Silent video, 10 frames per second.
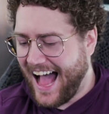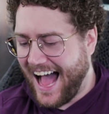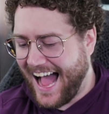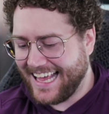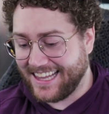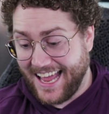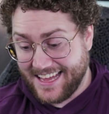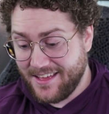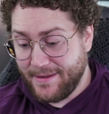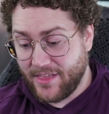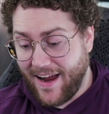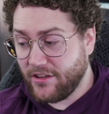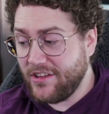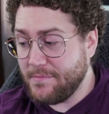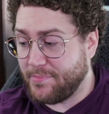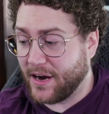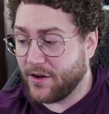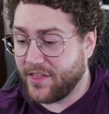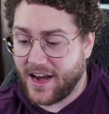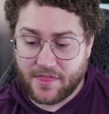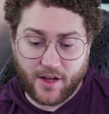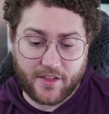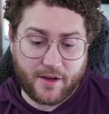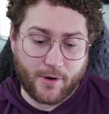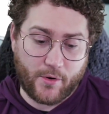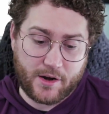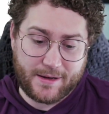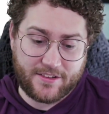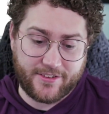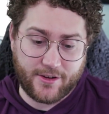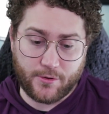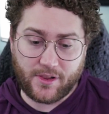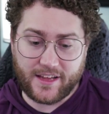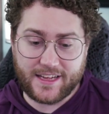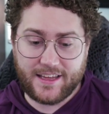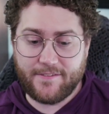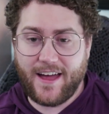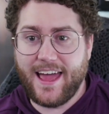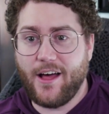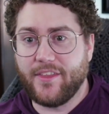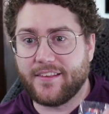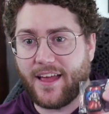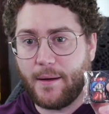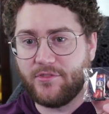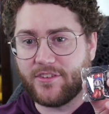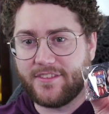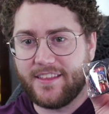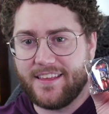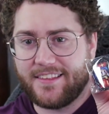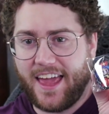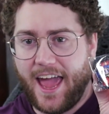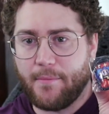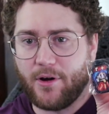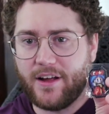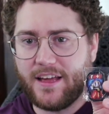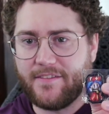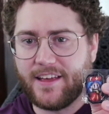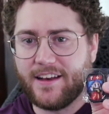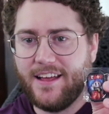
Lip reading: I like them, and they're actually bigger than I thought they were going to be too. Like, if I held this up just to this camera even,